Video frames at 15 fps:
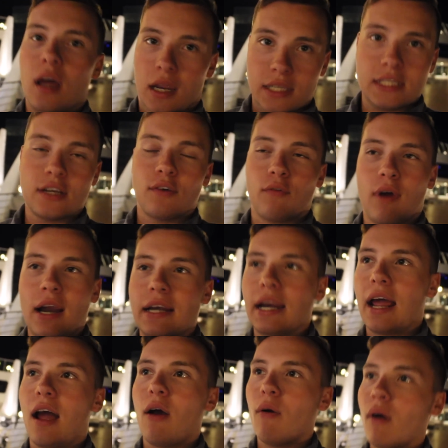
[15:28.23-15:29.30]
until right
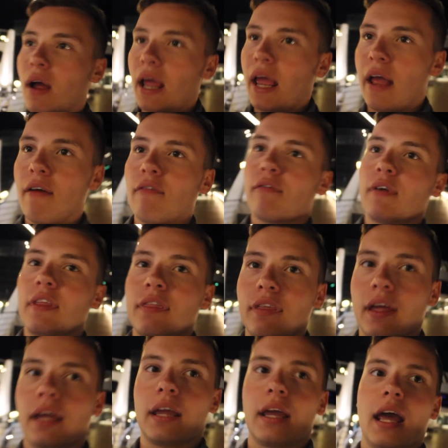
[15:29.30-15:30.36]
now,
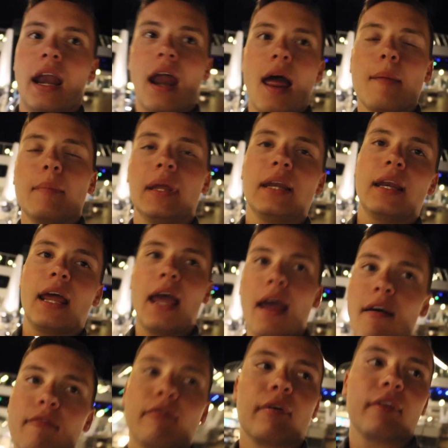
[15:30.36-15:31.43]
everything, and I mean
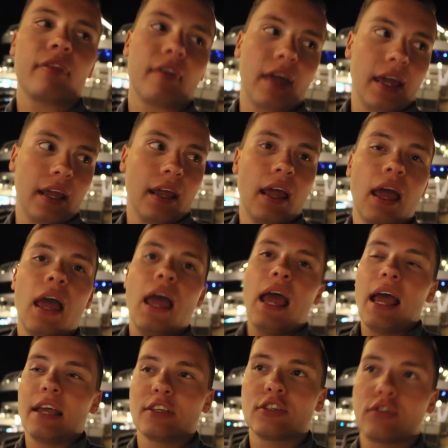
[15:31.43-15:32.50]
everything,
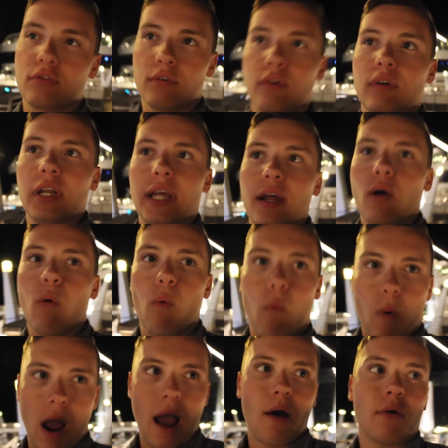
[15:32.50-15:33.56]
has truly
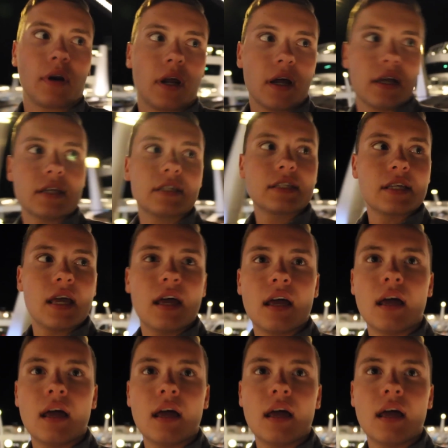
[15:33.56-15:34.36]
wowed us.